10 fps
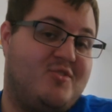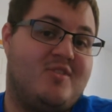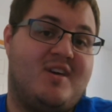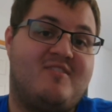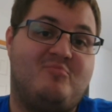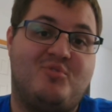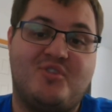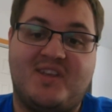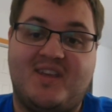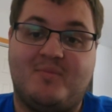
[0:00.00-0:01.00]
do a lot of
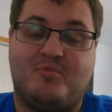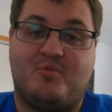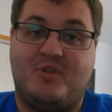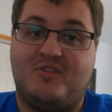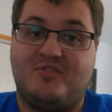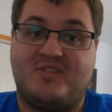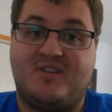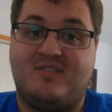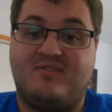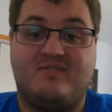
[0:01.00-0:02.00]
boot camp with Windows
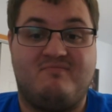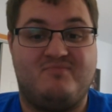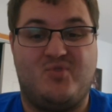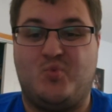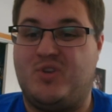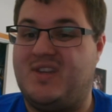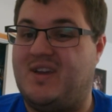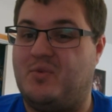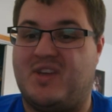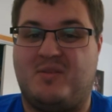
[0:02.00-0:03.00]
stuff, I would
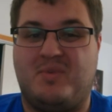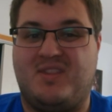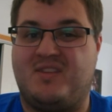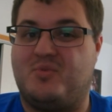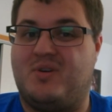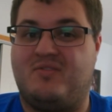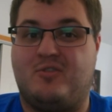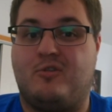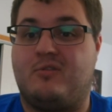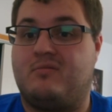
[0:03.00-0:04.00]
not recommend the
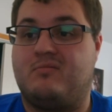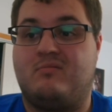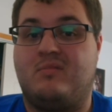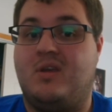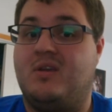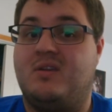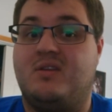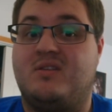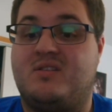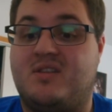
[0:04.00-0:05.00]
12-core.
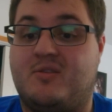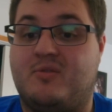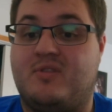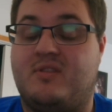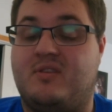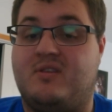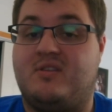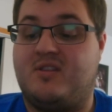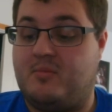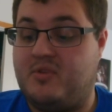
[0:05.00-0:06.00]
Stick with
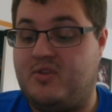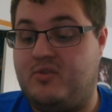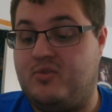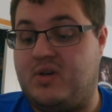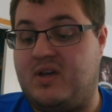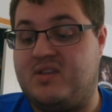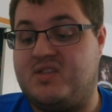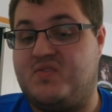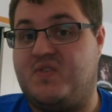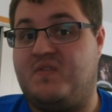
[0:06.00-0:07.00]
the
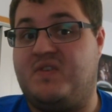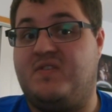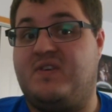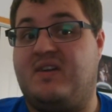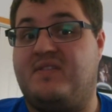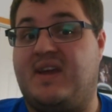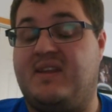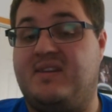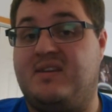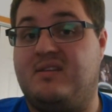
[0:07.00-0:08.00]

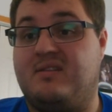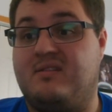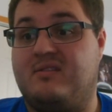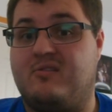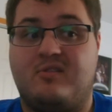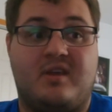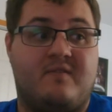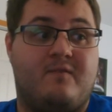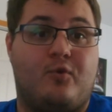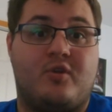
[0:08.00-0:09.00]
WS5590. They're
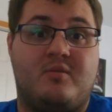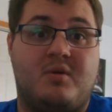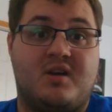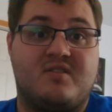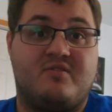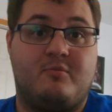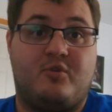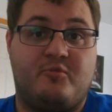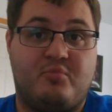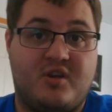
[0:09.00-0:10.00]
like $40 for
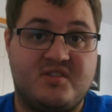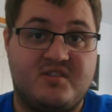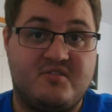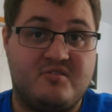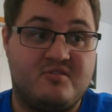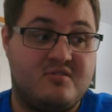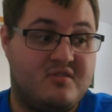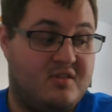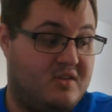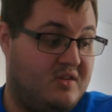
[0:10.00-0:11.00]
both processors,
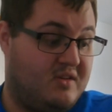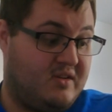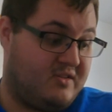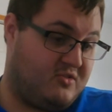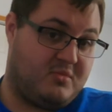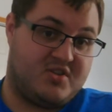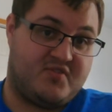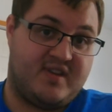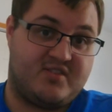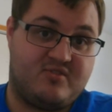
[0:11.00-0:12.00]
and they're much
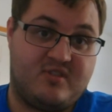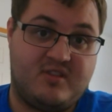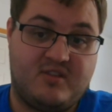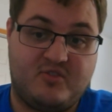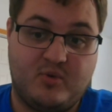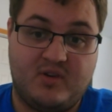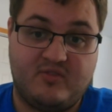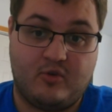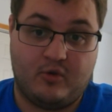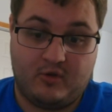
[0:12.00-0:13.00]
faster than the
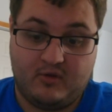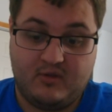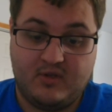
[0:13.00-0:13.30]
12-core